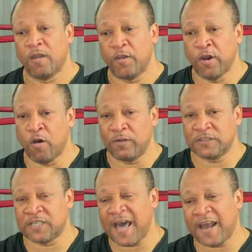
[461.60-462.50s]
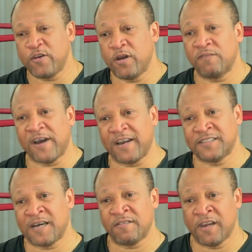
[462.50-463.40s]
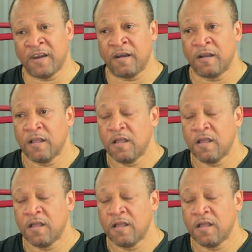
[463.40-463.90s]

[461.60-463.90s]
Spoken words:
there's a lot of young fighters out there,